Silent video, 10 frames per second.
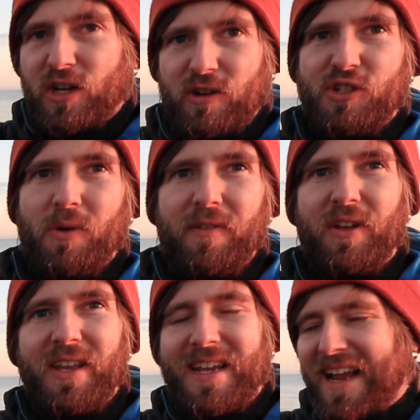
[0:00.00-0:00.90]
graduated
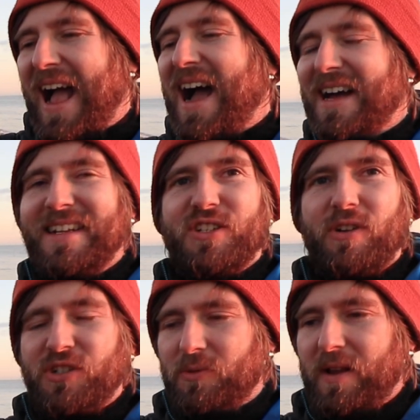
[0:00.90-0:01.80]
filter. You can get hard edge
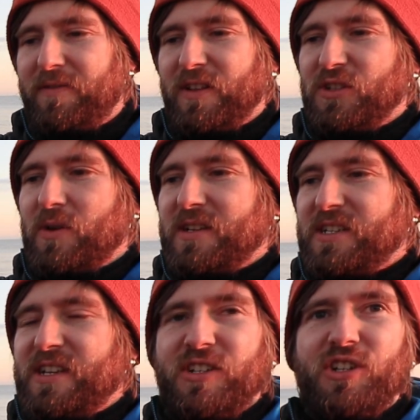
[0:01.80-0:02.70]
graduated filters where it's
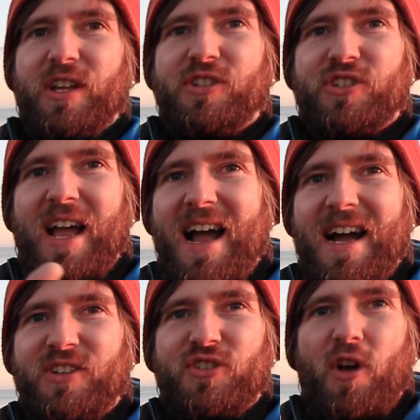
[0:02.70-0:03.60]
essentially just a
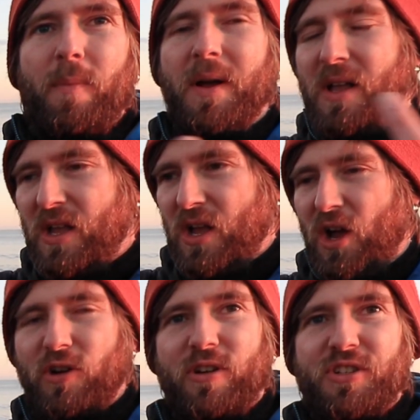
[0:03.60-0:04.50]
hard stop
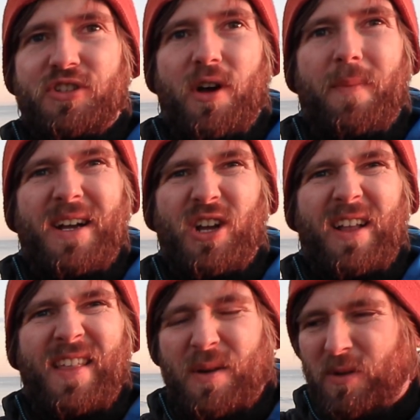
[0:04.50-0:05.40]
across the top, but I don't
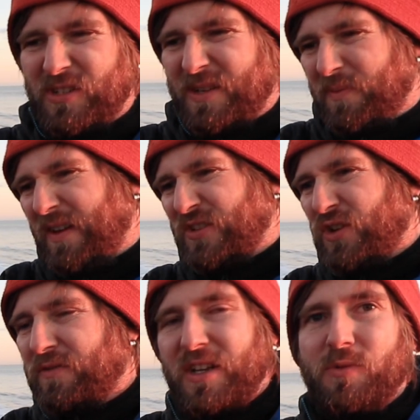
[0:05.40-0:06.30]
like them ones. I prefer the
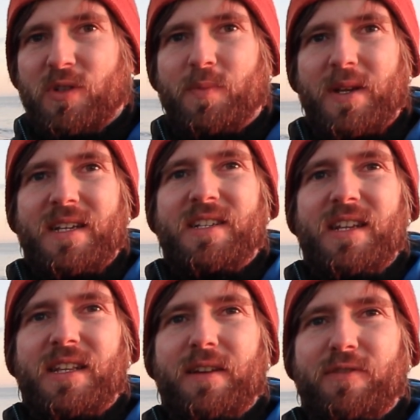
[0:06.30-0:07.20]
soft edge ones. But you can see
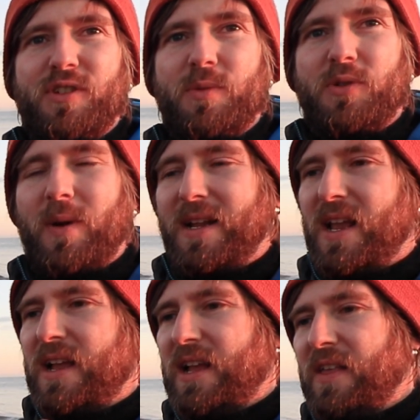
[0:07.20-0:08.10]
the difference between
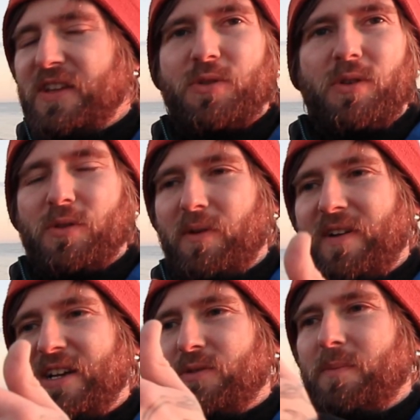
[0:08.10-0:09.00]
this one and the
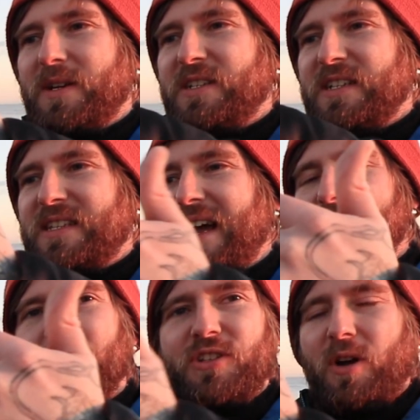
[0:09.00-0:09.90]
reverse one, because it's
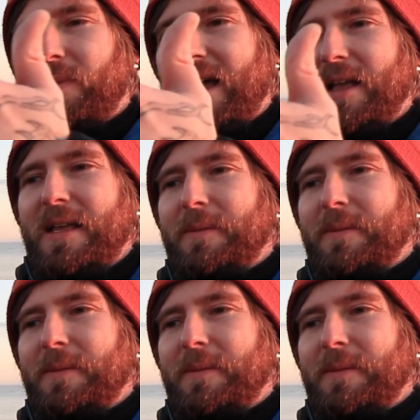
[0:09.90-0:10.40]
darker at the top there,